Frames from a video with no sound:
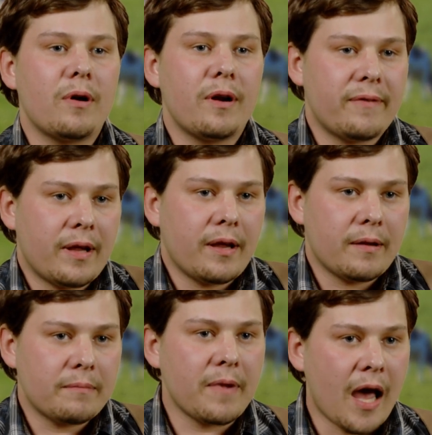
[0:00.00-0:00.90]
of
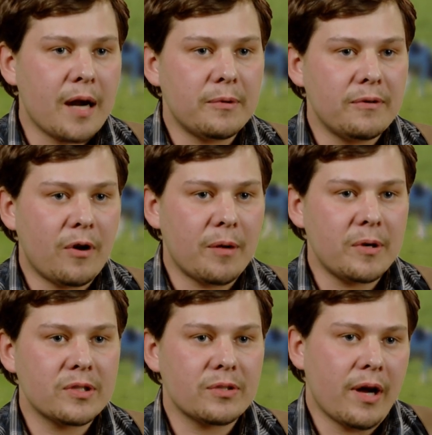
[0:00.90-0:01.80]
an animal
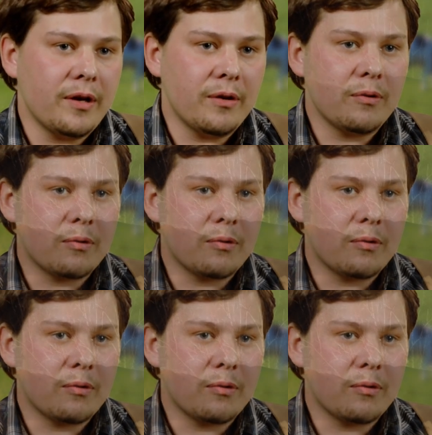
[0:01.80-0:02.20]
farmer, so I do